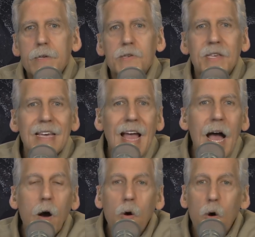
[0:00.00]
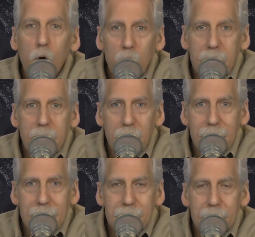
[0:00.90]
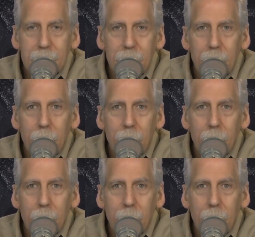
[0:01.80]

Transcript: seeing how holy God is